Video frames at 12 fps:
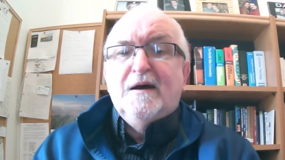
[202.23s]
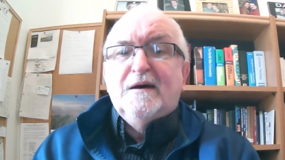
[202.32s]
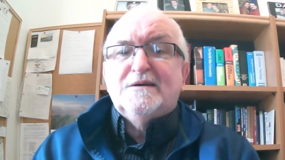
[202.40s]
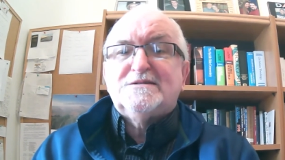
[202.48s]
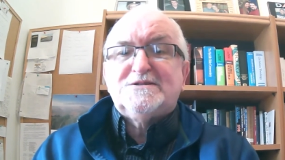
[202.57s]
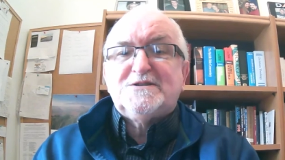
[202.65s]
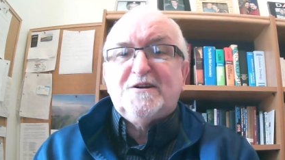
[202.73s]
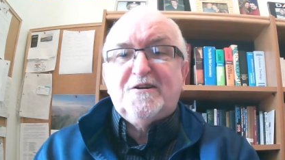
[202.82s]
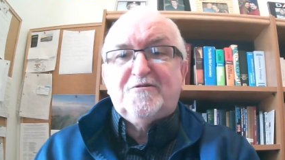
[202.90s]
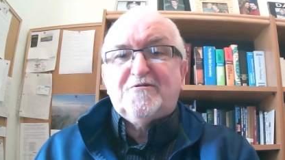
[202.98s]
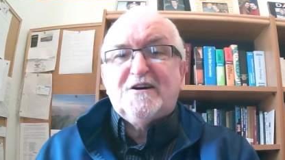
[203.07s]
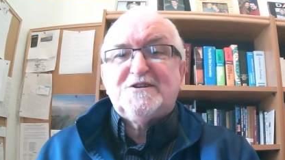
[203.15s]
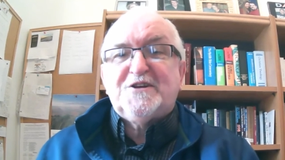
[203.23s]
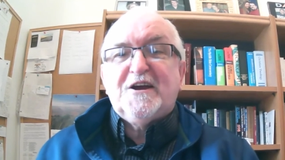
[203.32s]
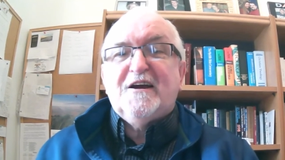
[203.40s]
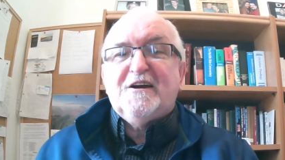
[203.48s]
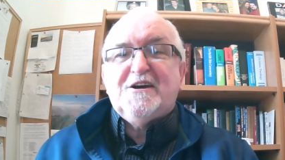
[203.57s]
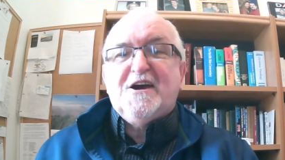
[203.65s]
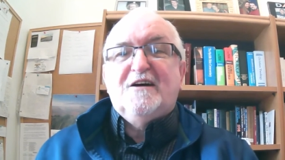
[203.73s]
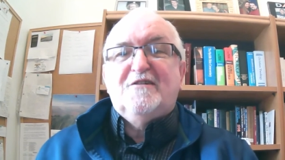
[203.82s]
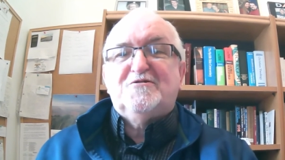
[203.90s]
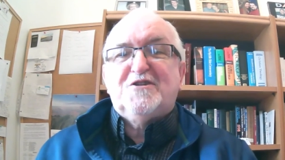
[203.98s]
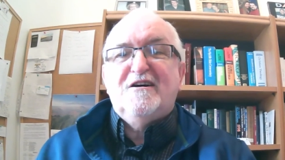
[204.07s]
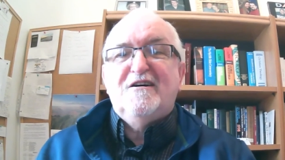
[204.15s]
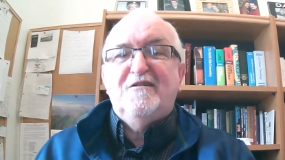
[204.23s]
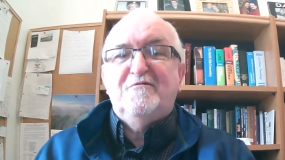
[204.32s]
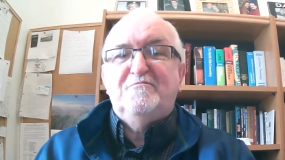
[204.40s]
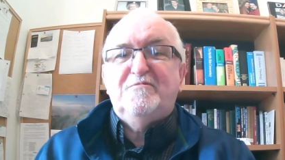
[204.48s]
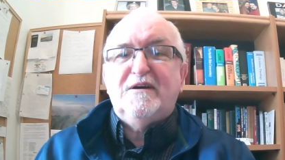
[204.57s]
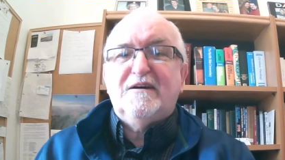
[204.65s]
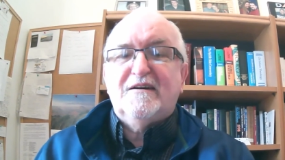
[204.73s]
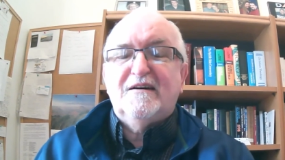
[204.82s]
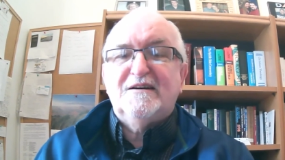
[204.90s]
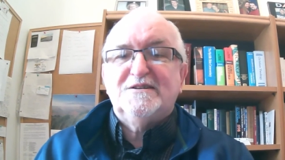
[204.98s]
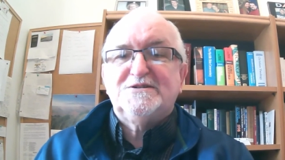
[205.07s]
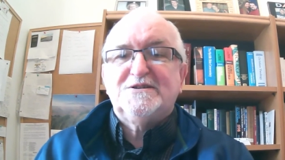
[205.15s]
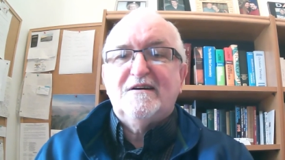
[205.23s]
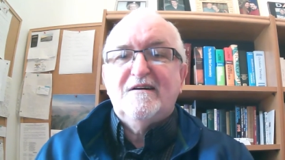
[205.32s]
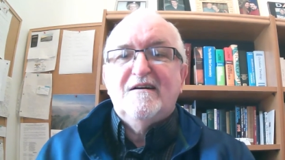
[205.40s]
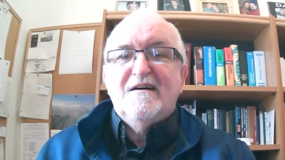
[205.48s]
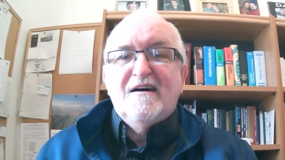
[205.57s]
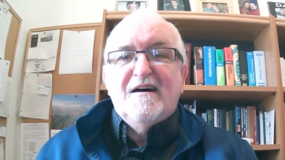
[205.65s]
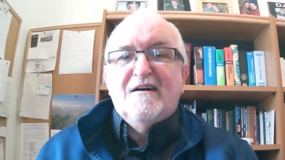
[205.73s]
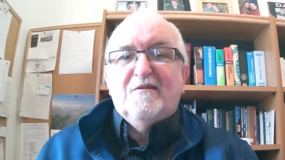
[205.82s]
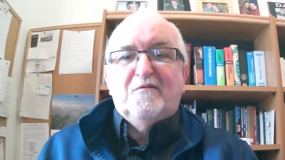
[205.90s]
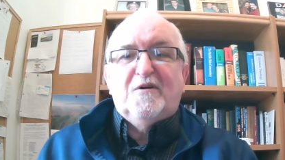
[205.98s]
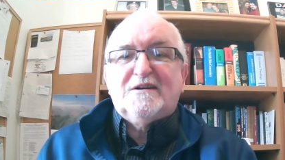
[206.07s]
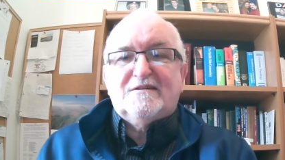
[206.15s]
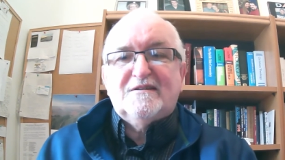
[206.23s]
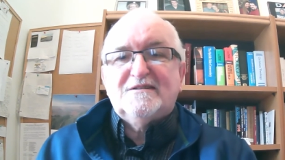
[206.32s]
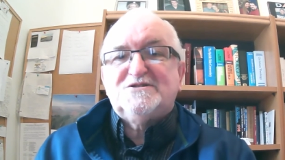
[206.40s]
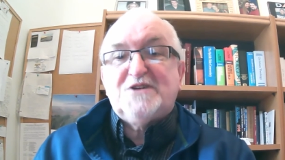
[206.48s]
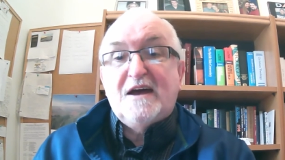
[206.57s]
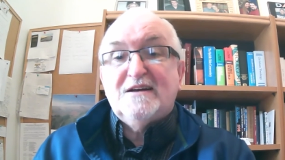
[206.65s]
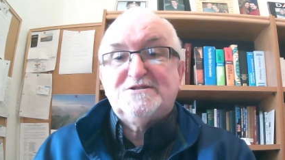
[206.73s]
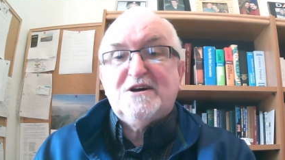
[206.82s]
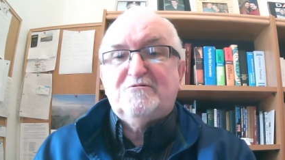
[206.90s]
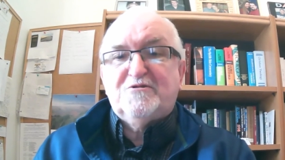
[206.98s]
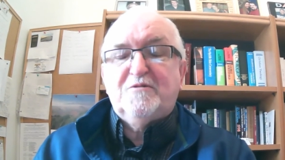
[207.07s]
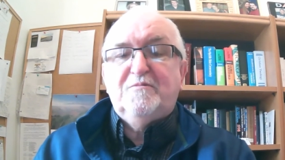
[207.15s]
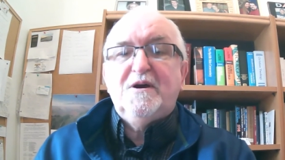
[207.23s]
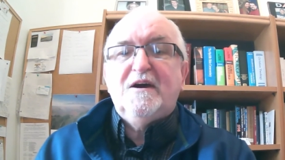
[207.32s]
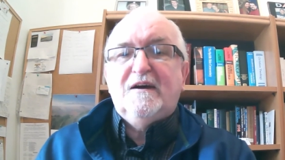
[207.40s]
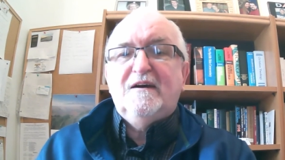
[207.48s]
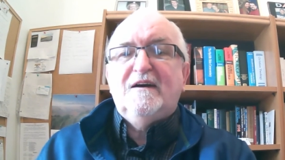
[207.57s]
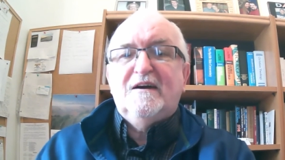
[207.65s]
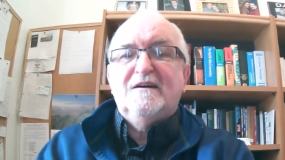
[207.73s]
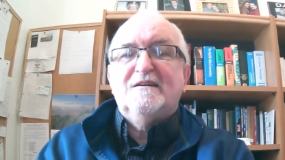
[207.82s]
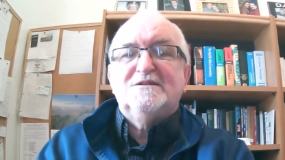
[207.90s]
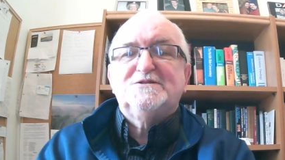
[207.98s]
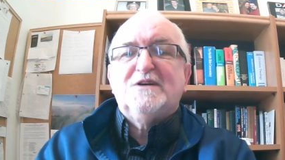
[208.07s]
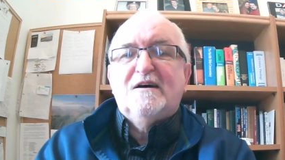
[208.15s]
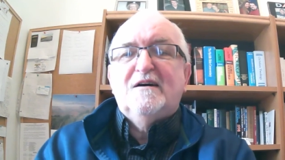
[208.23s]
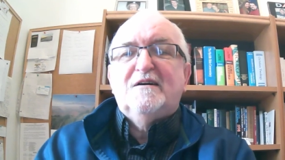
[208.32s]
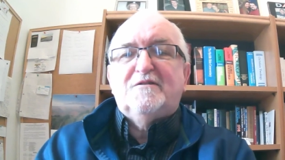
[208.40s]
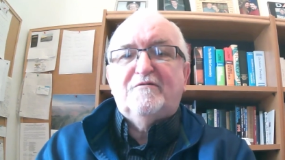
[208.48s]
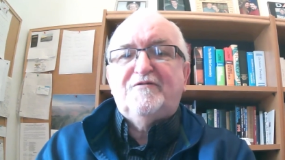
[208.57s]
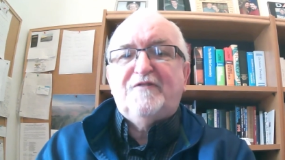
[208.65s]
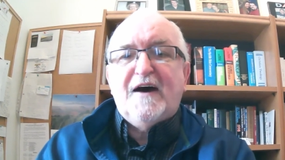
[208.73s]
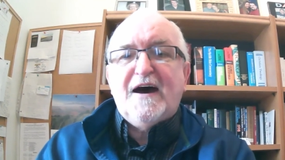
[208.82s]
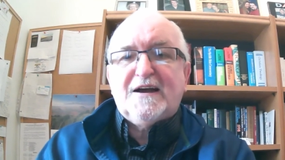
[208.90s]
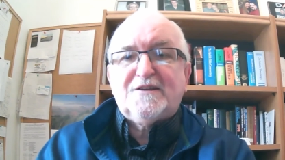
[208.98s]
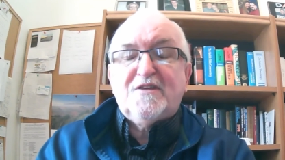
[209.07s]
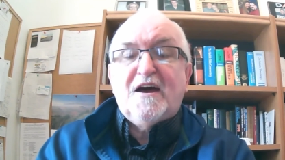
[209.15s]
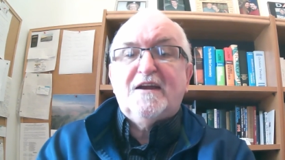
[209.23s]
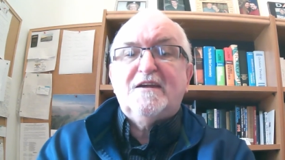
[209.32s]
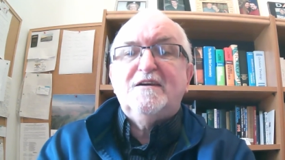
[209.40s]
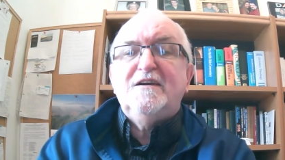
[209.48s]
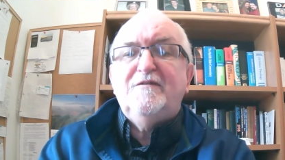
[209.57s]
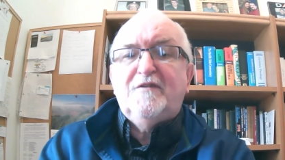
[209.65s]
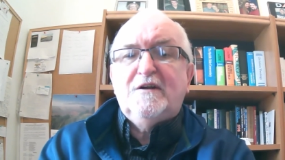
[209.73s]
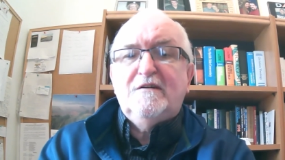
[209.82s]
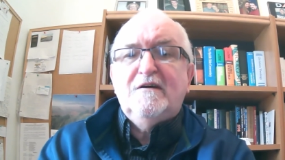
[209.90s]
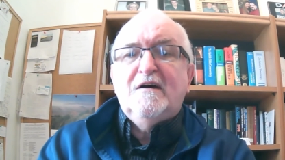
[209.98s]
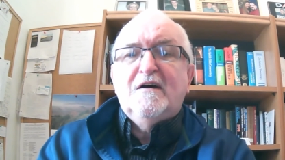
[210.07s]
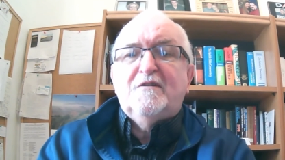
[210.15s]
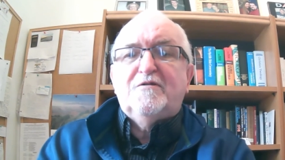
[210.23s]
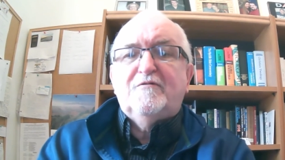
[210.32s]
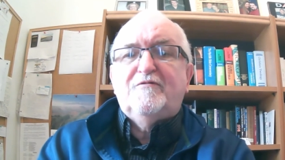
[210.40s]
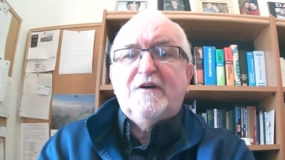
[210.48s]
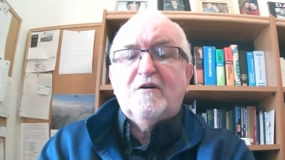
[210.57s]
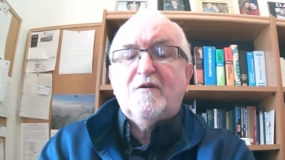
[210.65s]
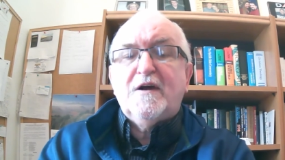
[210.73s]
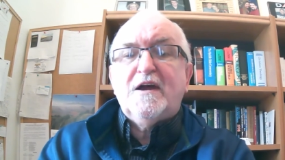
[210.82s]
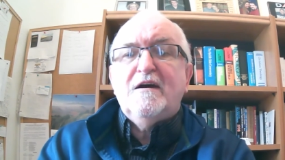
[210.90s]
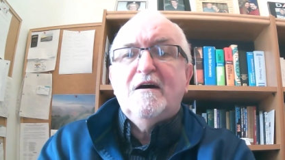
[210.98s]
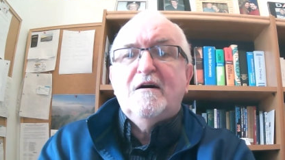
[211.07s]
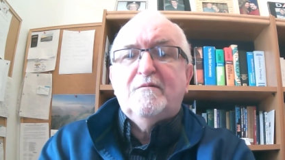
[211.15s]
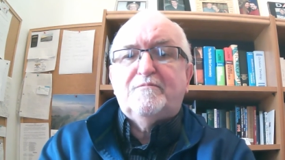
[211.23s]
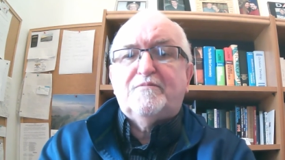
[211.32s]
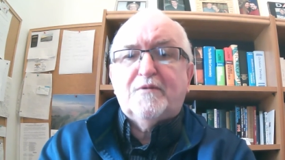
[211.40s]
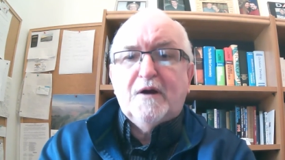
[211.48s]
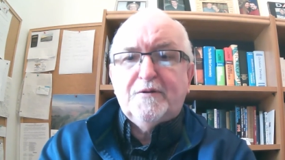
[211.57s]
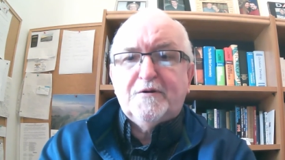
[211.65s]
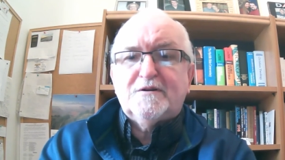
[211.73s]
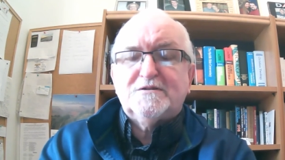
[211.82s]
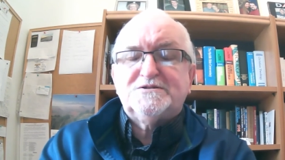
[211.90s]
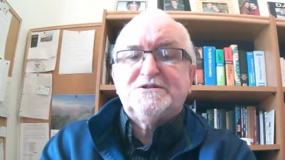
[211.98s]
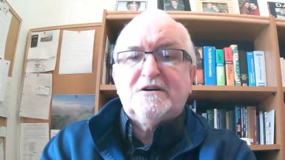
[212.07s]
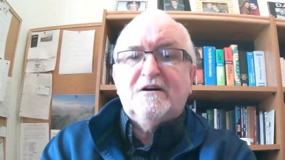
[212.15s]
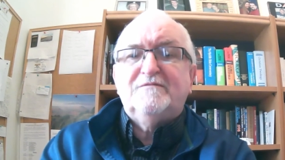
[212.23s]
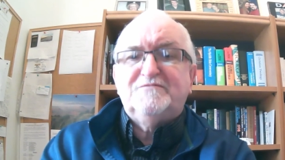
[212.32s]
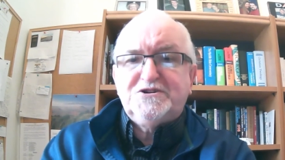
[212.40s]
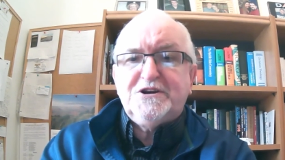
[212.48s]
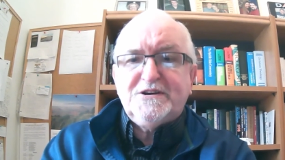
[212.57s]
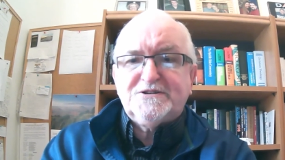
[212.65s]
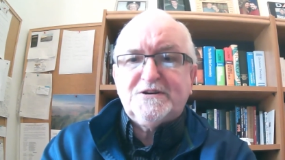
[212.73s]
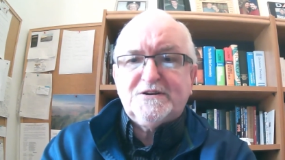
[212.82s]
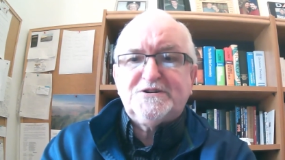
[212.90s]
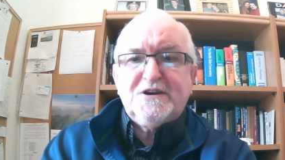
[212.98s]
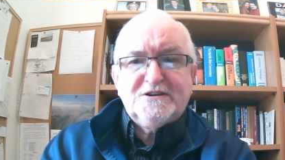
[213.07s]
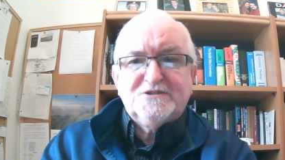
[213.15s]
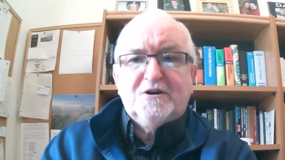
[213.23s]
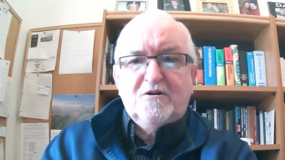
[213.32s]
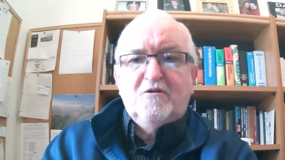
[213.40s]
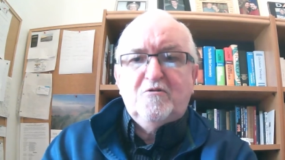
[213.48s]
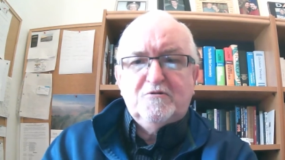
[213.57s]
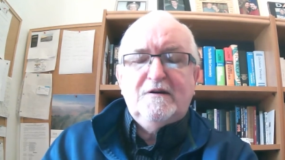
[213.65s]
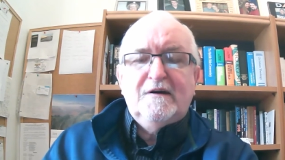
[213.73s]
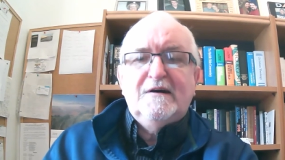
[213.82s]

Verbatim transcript: this is an interesting account because what stands out to me is the fact that even the very brothers of Jesus, his own,